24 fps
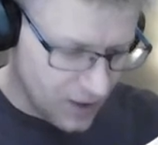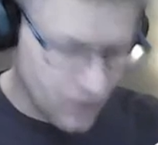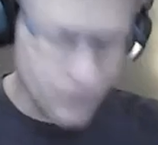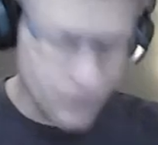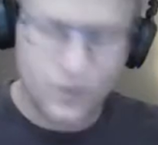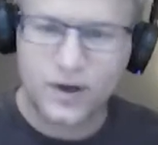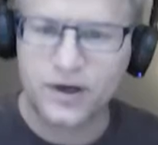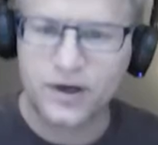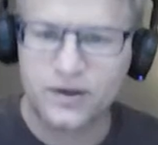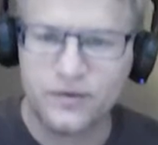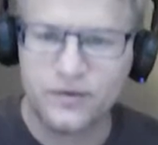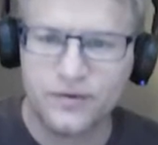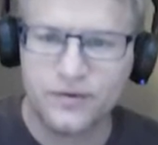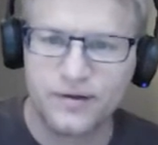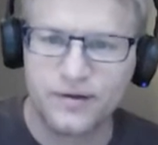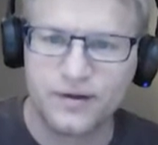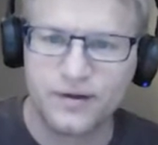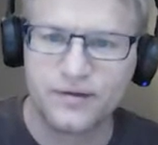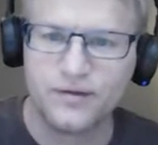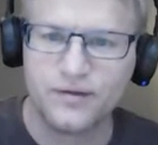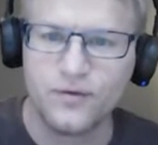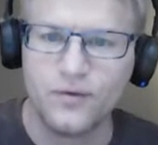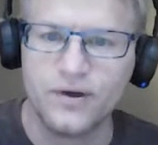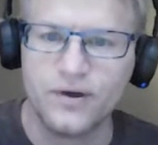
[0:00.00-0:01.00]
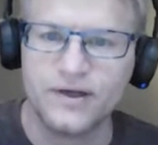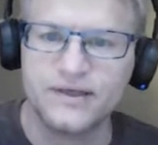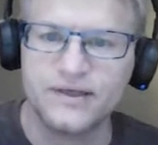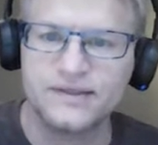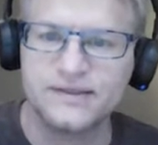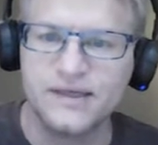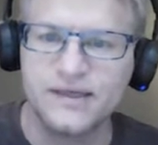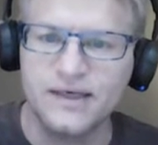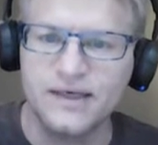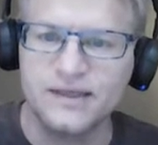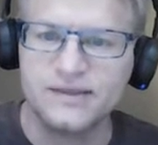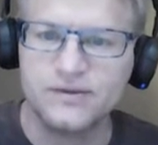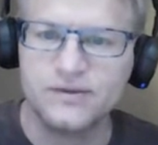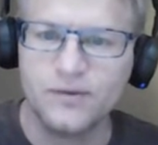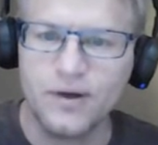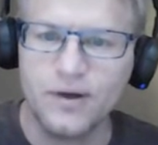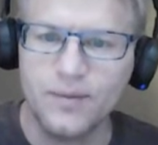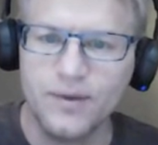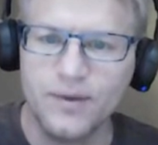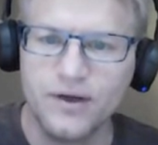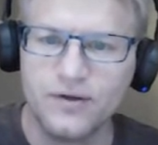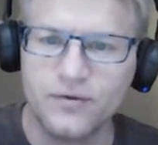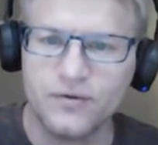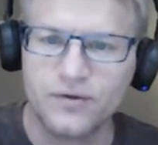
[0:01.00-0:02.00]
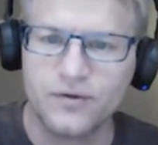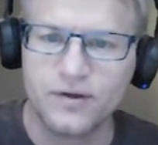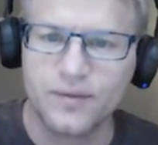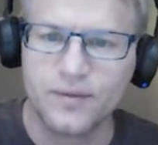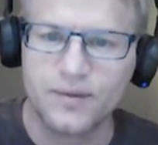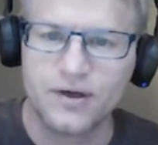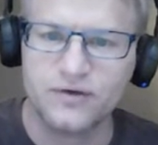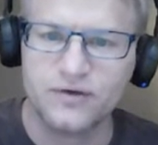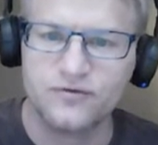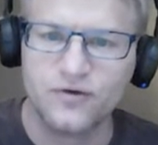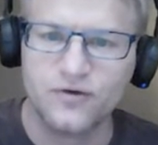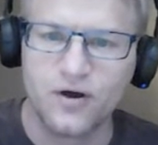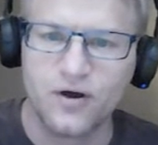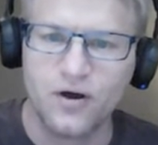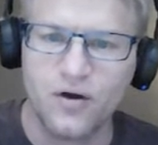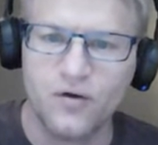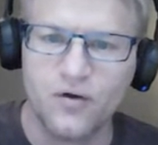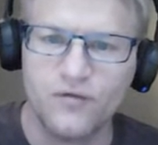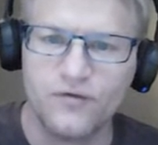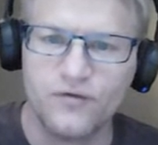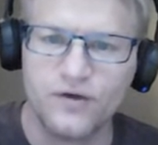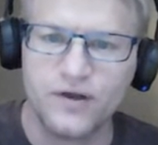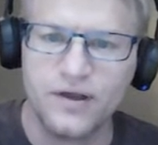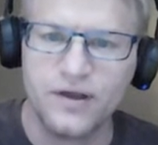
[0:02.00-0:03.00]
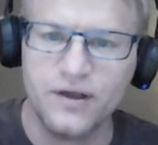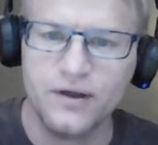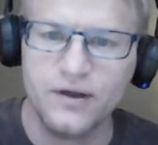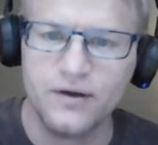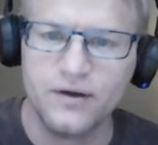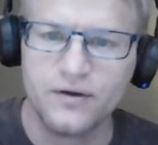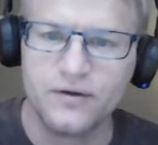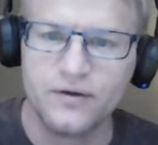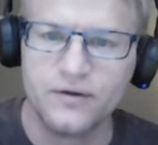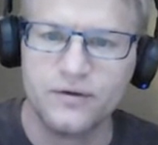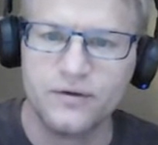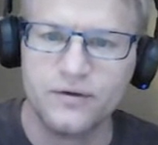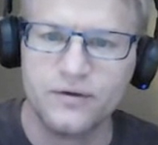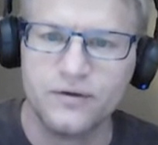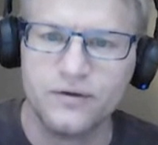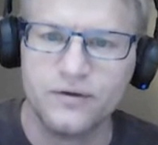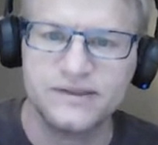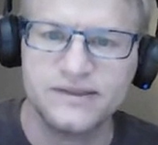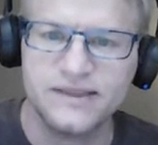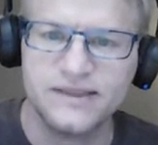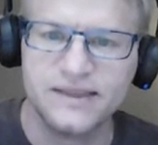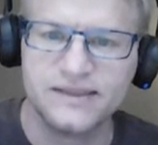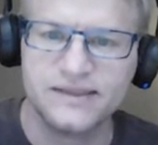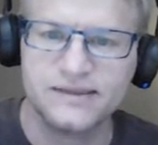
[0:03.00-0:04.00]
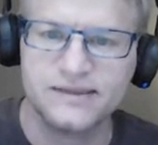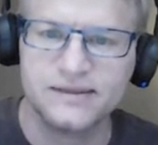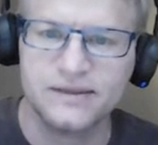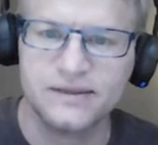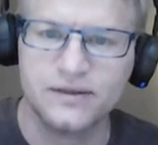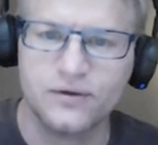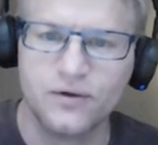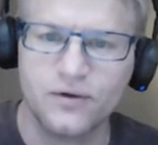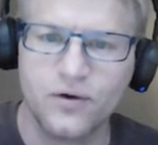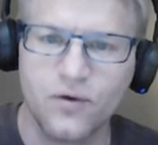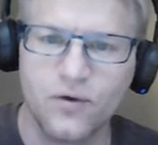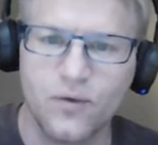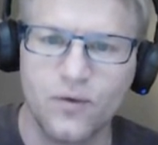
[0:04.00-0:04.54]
Oh, we're going to do 6 coins. So what I'm going to do is I'm going to draw over here 6 little